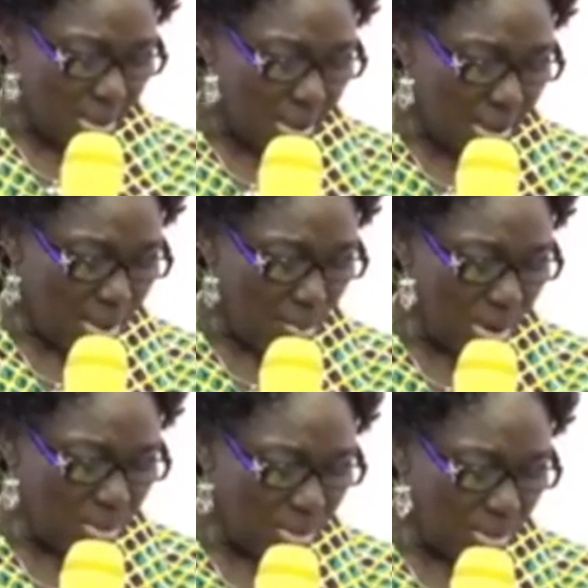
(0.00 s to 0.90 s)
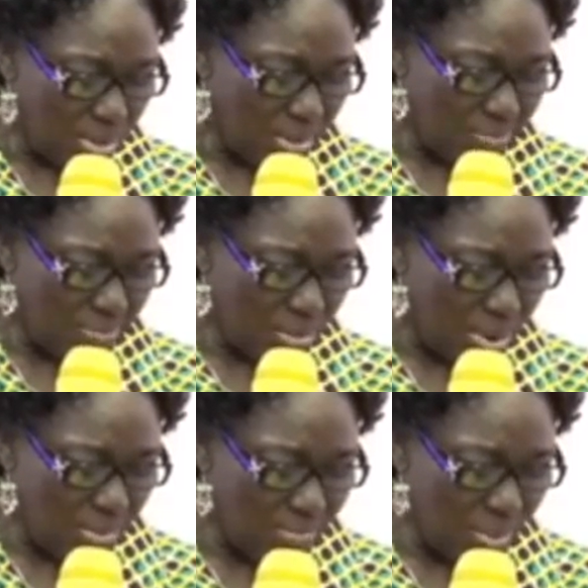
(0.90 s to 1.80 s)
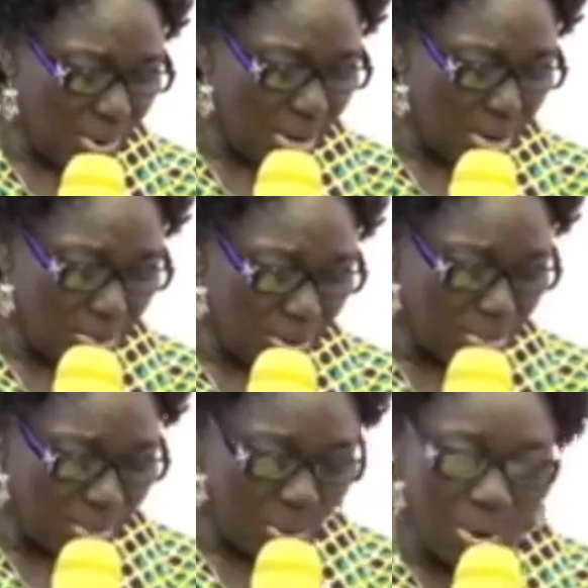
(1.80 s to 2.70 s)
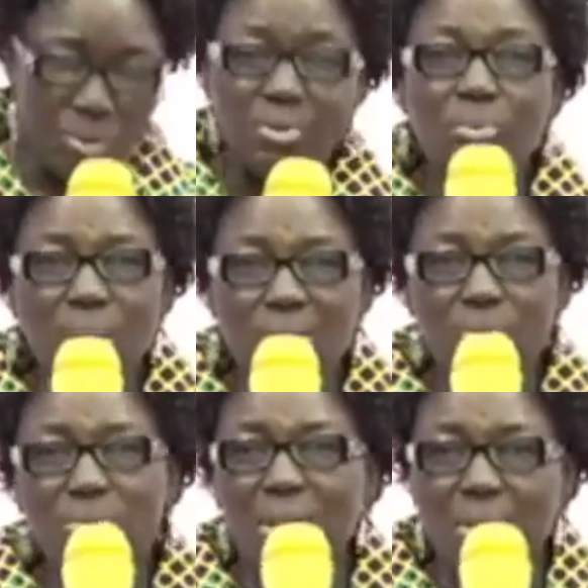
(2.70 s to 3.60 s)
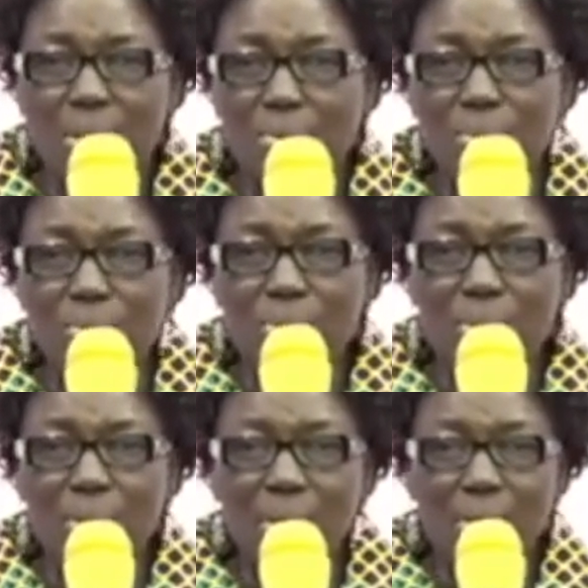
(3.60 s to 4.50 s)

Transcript: I want, if you have a Ugandan passport, I want to read what is written in that passport.